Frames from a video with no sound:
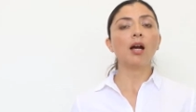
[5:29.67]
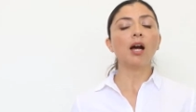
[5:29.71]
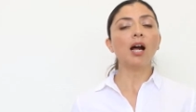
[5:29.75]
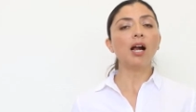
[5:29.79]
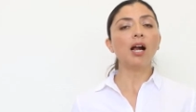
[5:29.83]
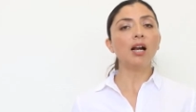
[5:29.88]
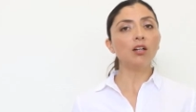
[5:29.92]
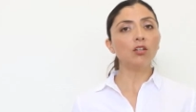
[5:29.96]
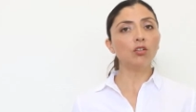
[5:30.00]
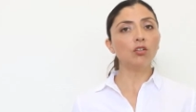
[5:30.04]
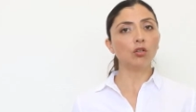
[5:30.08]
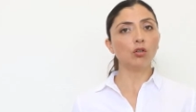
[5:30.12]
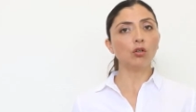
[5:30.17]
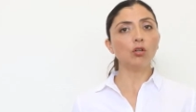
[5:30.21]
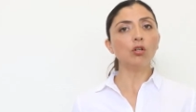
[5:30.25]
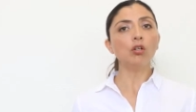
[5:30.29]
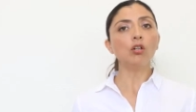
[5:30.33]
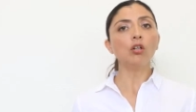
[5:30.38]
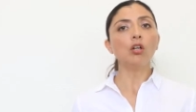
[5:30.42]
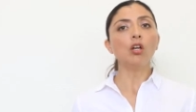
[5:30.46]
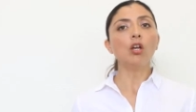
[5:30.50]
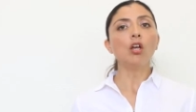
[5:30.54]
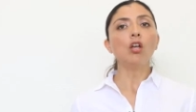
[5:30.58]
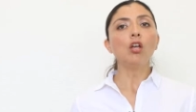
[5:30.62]

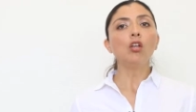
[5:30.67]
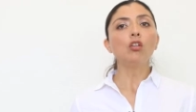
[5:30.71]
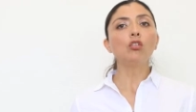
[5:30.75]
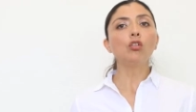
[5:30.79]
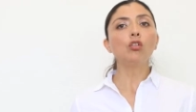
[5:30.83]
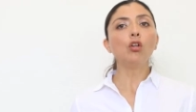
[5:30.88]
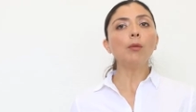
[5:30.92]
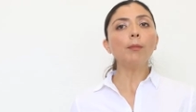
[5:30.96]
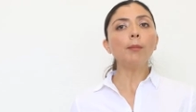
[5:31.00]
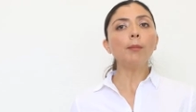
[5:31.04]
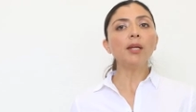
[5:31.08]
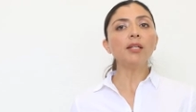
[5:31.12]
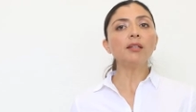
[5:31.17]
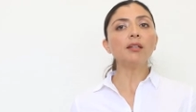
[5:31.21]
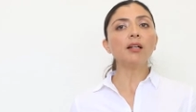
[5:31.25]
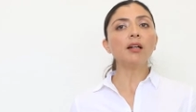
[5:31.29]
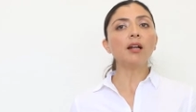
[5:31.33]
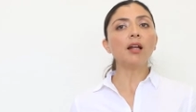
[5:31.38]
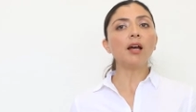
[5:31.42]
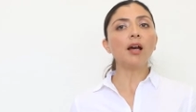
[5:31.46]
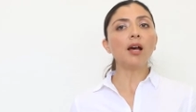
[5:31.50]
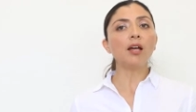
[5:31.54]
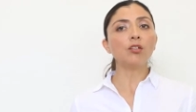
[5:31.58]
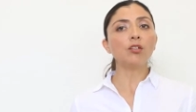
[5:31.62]
Also, some
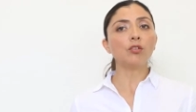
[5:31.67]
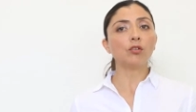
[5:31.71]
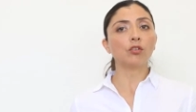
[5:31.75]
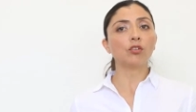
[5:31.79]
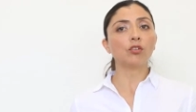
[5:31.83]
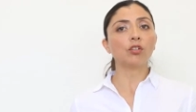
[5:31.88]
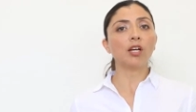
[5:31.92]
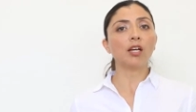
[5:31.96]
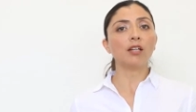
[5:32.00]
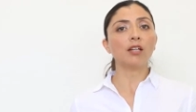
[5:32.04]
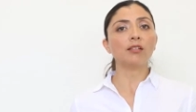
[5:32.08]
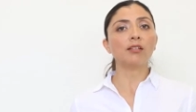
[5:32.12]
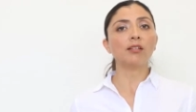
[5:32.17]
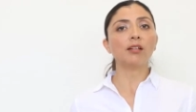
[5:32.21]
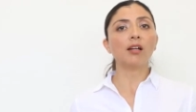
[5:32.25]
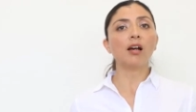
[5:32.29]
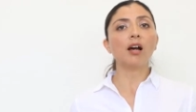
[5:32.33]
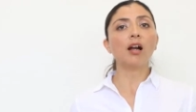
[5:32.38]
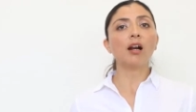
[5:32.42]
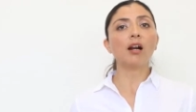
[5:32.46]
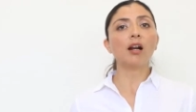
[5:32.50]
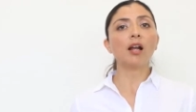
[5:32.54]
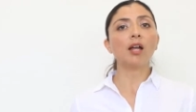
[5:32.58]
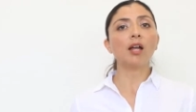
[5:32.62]
metal hydroxides
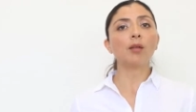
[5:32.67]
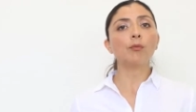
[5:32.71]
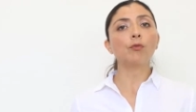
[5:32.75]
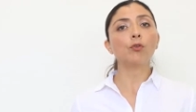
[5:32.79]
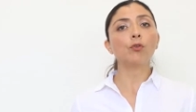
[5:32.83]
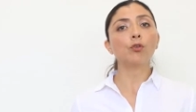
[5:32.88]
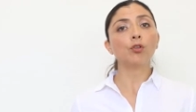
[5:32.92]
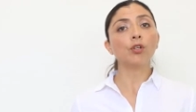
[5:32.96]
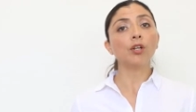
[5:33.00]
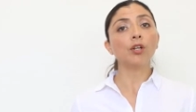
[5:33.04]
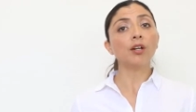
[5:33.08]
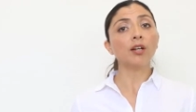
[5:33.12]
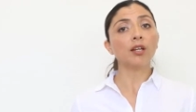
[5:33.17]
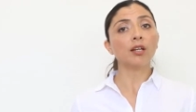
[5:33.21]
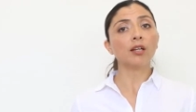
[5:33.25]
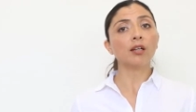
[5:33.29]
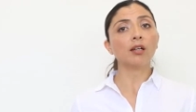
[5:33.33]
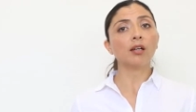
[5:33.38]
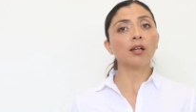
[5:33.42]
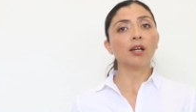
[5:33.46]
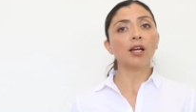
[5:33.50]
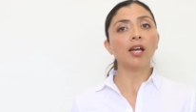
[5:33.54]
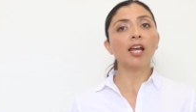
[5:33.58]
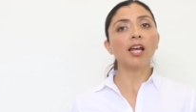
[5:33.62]
are
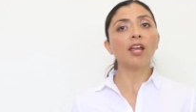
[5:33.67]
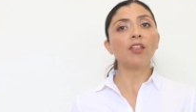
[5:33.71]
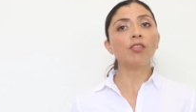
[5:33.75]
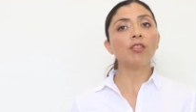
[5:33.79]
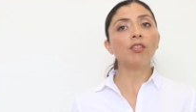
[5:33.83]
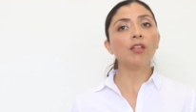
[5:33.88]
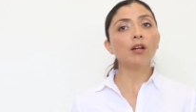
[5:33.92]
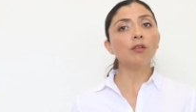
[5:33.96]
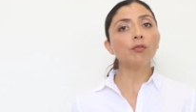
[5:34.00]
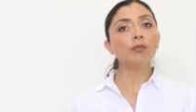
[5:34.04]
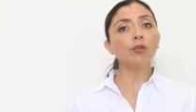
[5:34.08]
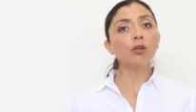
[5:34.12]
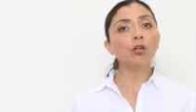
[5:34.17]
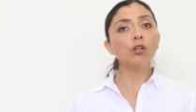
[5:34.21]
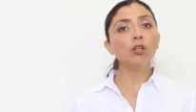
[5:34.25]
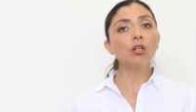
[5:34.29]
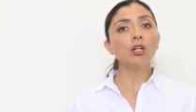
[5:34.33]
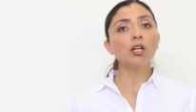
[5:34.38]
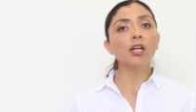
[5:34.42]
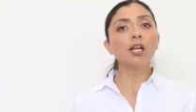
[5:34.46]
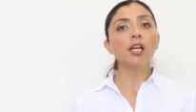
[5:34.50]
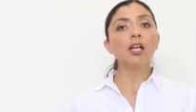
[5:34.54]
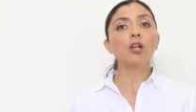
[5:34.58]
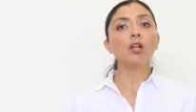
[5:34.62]
amphoteric and therefore
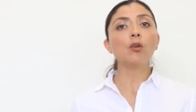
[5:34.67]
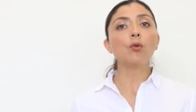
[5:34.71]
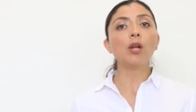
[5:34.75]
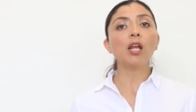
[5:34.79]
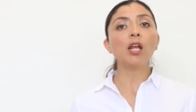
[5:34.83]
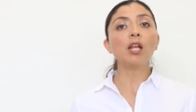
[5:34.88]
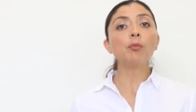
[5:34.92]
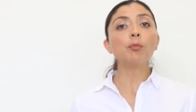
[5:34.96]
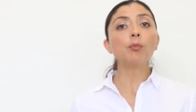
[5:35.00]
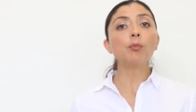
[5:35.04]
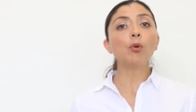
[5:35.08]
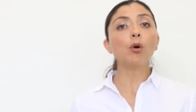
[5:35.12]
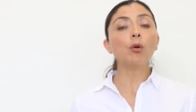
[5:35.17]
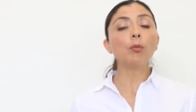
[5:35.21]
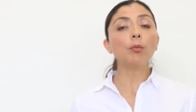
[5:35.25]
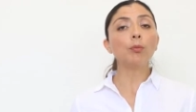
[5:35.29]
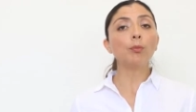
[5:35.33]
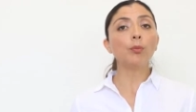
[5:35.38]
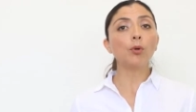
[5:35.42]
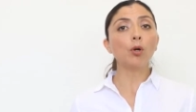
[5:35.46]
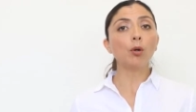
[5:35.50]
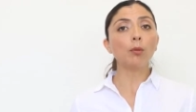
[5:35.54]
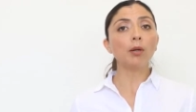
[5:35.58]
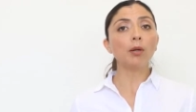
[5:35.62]
create
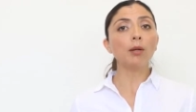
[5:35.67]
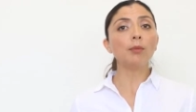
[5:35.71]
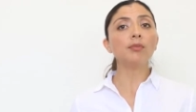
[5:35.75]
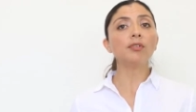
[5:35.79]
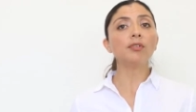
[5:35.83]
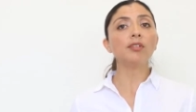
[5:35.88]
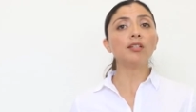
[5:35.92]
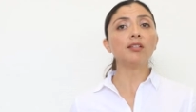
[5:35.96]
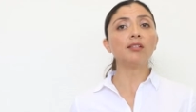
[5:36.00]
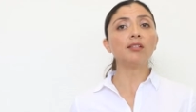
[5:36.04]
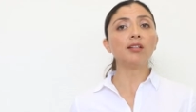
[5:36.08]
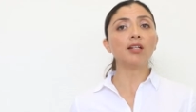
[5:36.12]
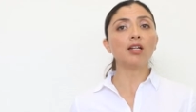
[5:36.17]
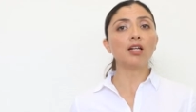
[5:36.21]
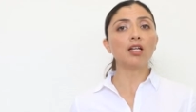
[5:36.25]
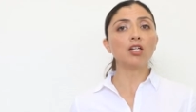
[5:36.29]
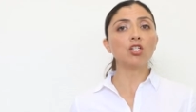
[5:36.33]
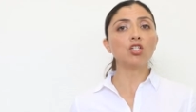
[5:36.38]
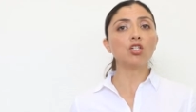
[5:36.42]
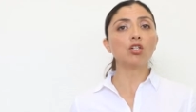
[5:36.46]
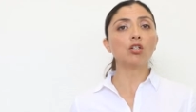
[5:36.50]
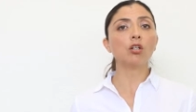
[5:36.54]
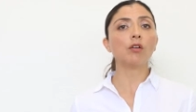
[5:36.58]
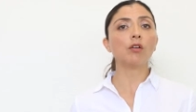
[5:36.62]
problems in
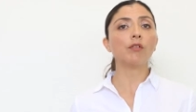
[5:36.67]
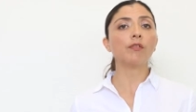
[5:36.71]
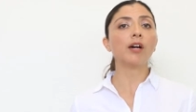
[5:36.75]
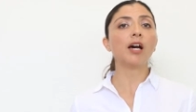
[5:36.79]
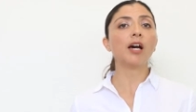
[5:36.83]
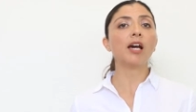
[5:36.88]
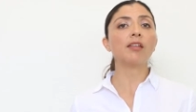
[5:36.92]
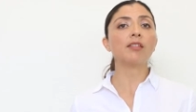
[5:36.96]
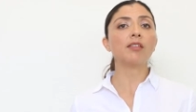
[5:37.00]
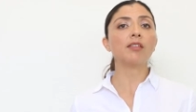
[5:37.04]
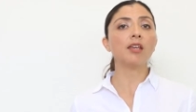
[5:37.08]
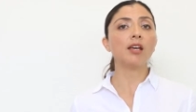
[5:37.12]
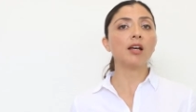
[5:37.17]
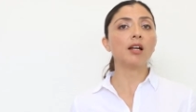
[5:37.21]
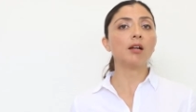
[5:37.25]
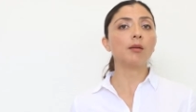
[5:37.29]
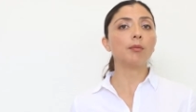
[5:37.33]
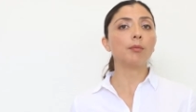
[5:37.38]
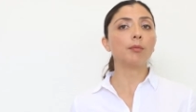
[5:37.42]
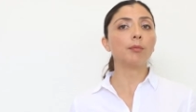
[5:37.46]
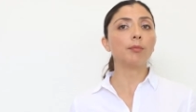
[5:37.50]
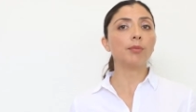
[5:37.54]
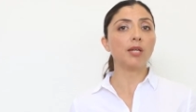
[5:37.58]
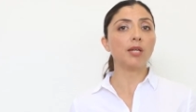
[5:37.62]
selection of
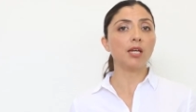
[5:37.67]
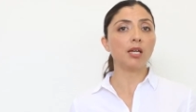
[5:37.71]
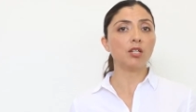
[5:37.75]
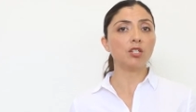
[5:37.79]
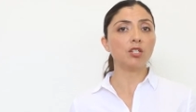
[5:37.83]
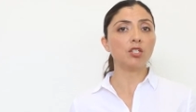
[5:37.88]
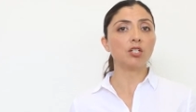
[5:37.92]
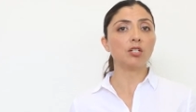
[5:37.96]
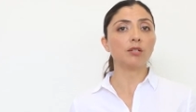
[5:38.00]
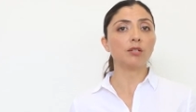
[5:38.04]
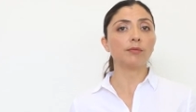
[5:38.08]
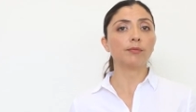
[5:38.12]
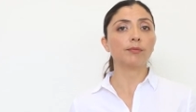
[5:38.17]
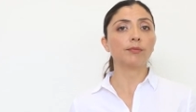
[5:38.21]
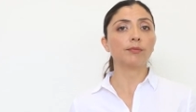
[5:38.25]
ideal pH.